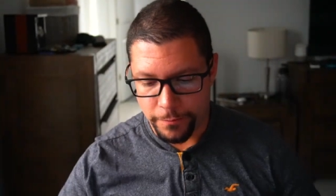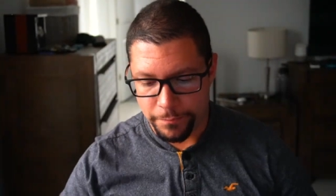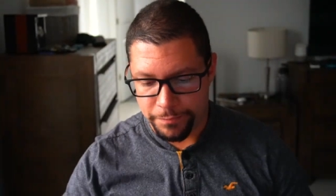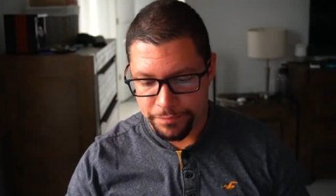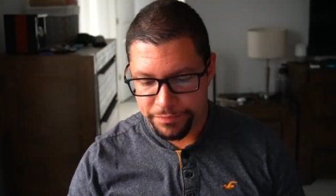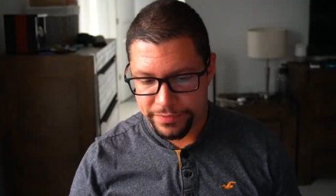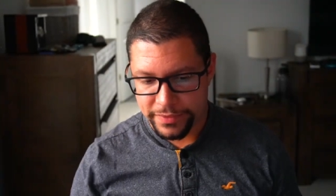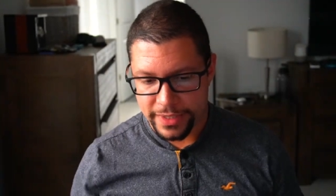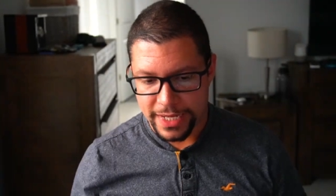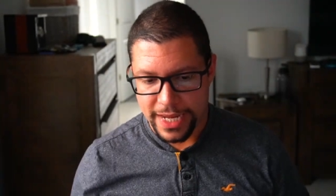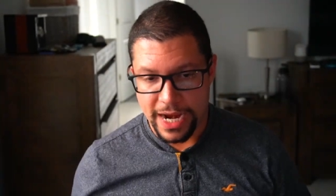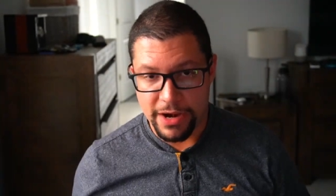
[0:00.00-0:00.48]

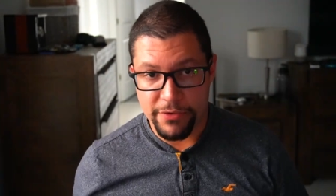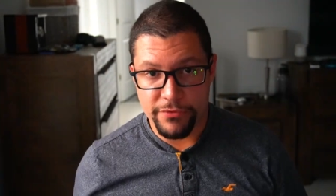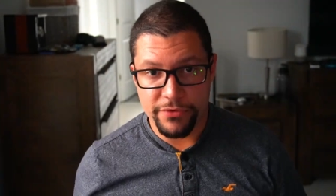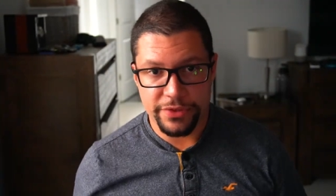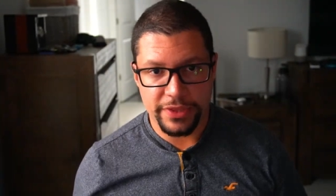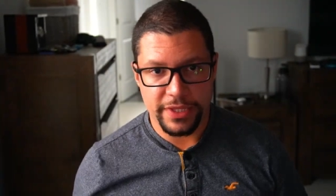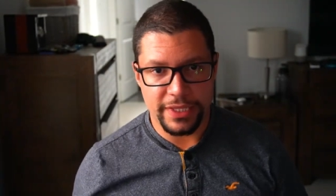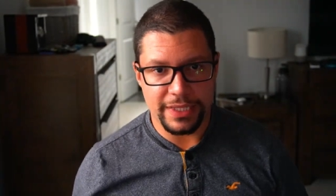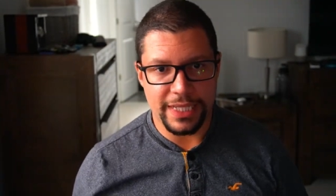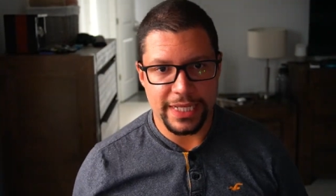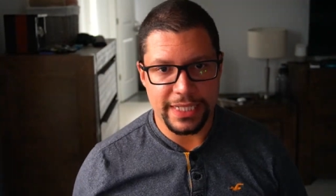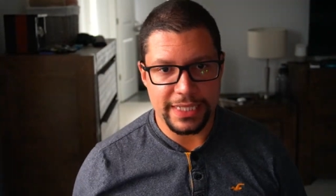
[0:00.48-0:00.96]
everything
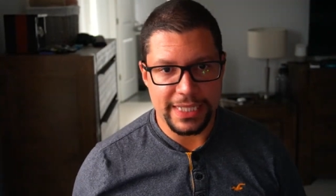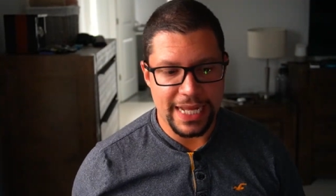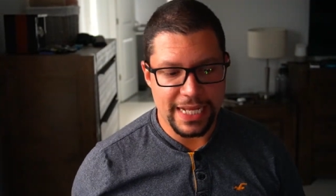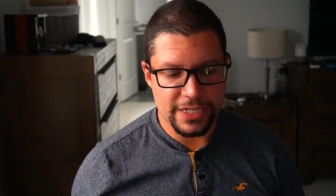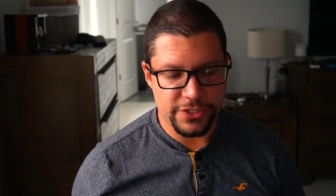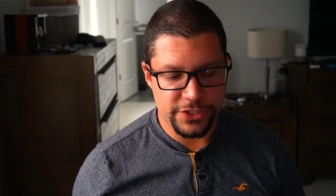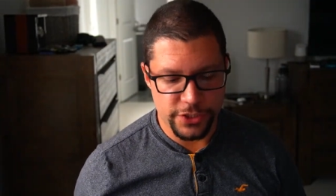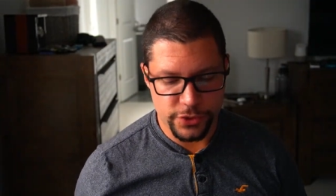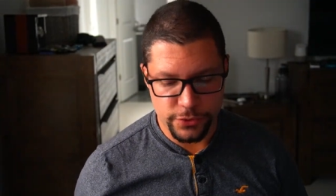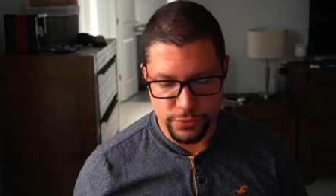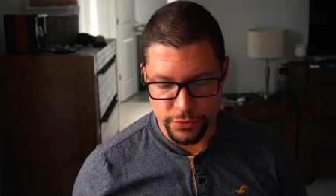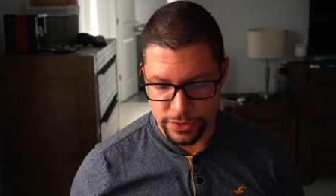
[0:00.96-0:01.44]
like that just
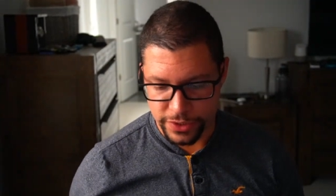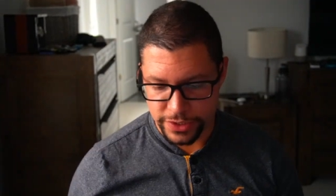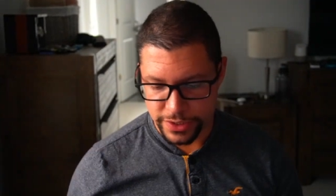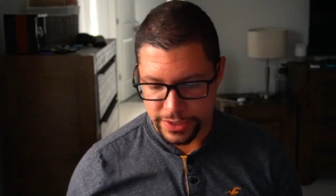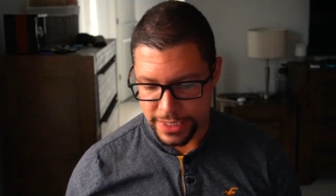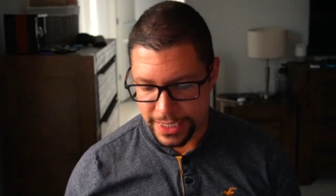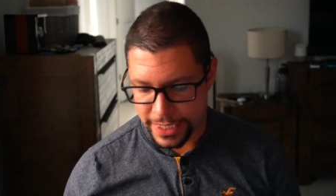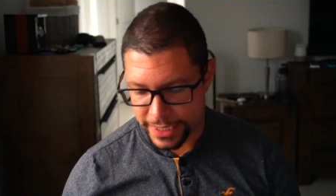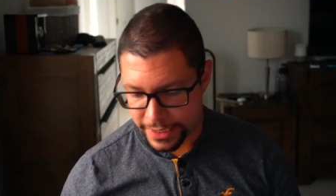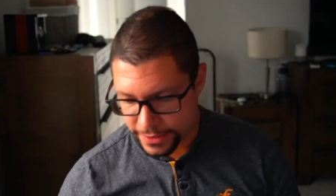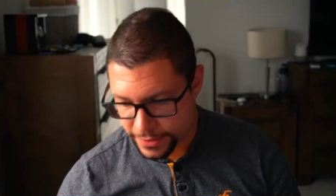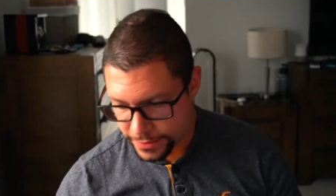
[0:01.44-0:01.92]
works
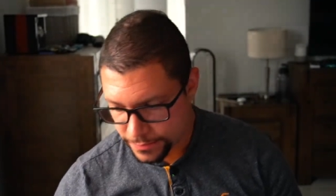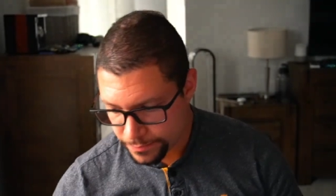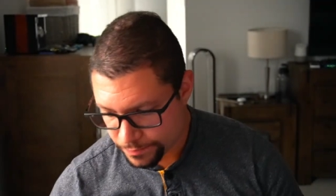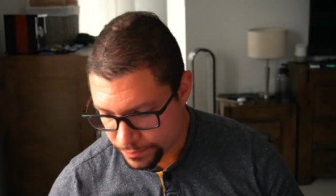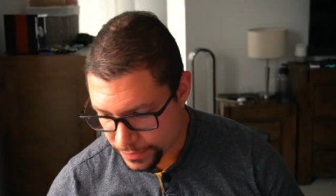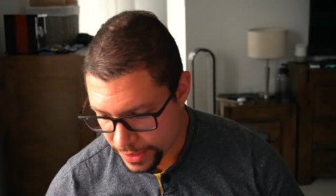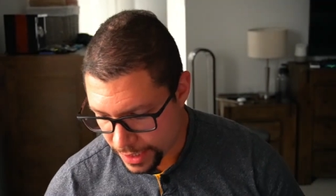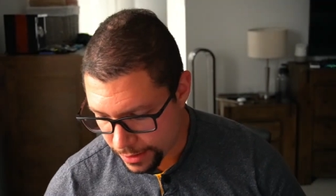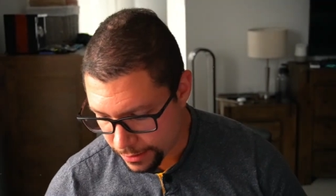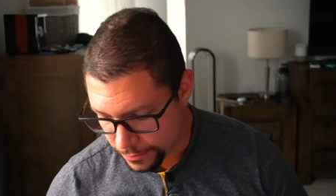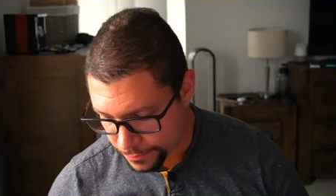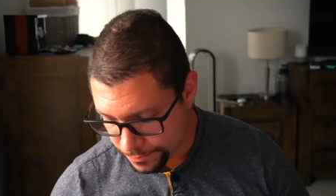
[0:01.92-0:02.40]
nice now
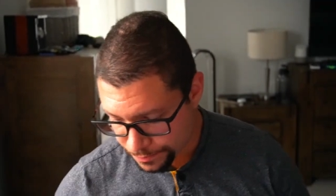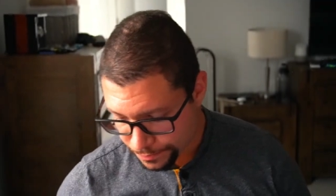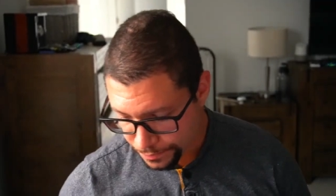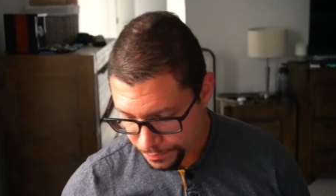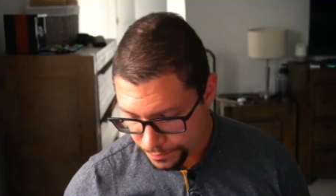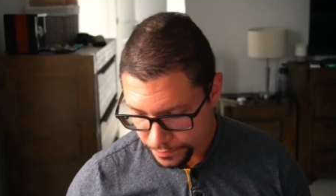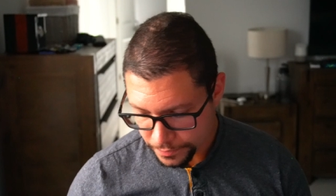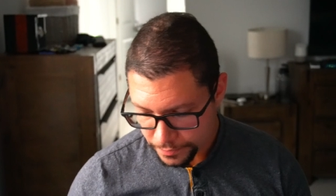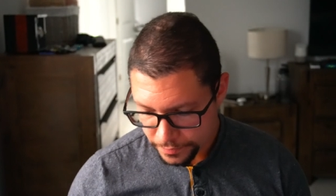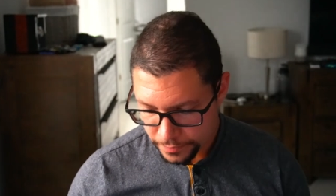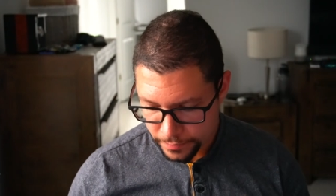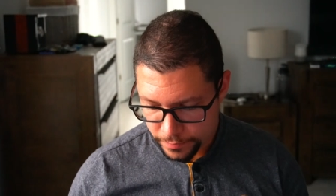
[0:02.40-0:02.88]

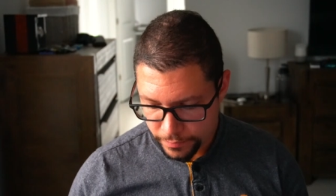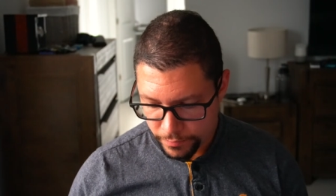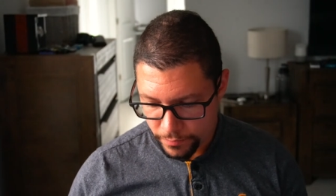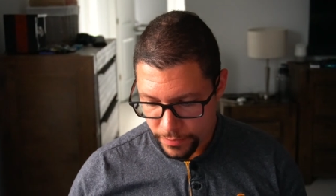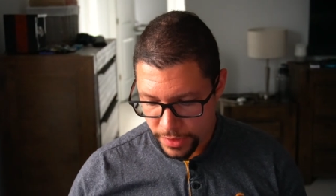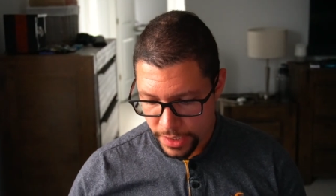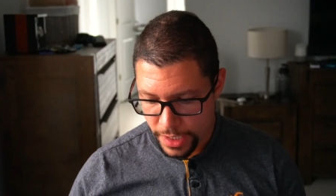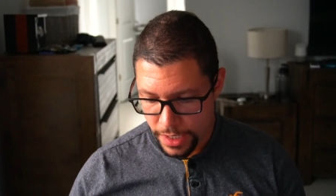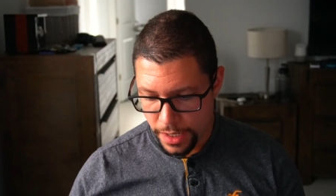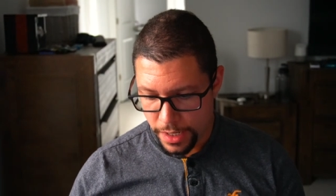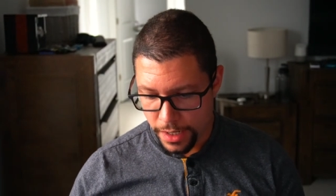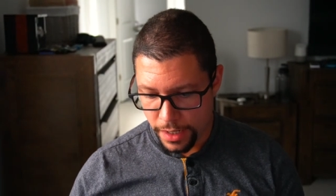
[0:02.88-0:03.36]

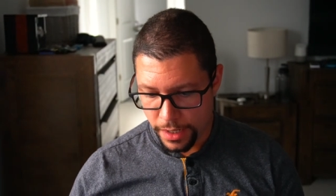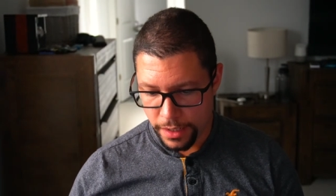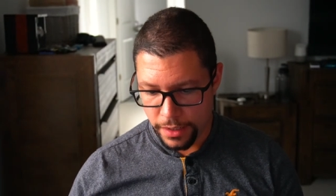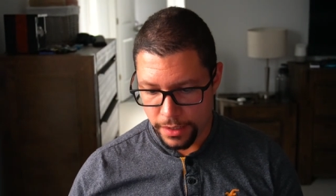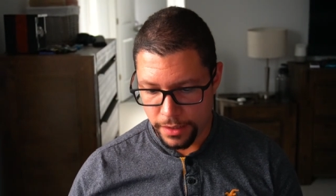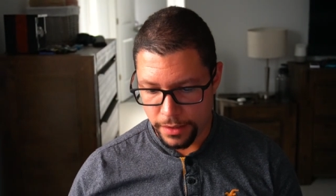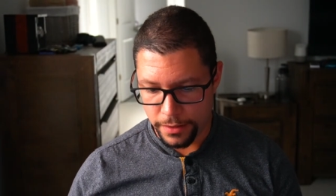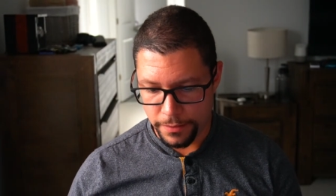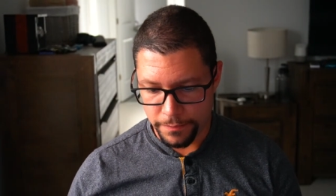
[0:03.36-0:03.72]
um,